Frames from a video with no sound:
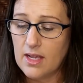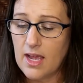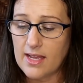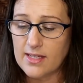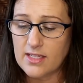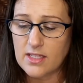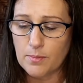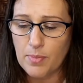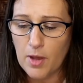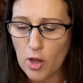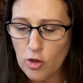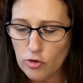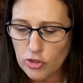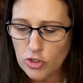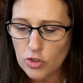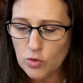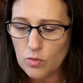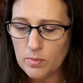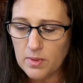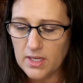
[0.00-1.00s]
I
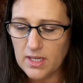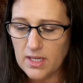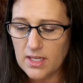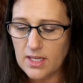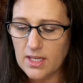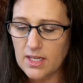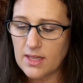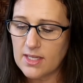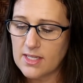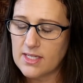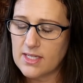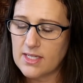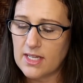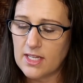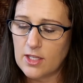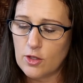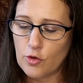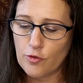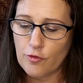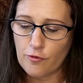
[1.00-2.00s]
suppose you will be getting this
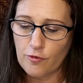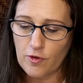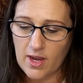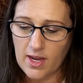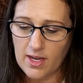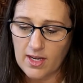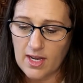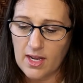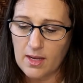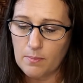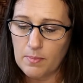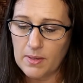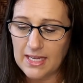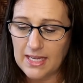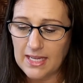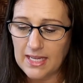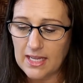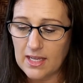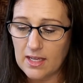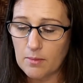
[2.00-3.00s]
either Friday
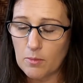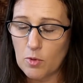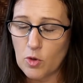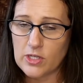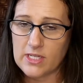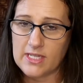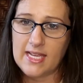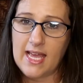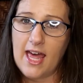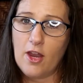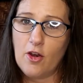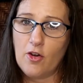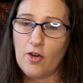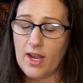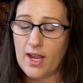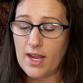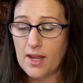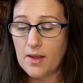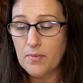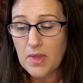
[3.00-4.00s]
p.m. or
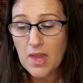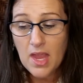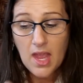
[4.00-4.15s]
Saturday.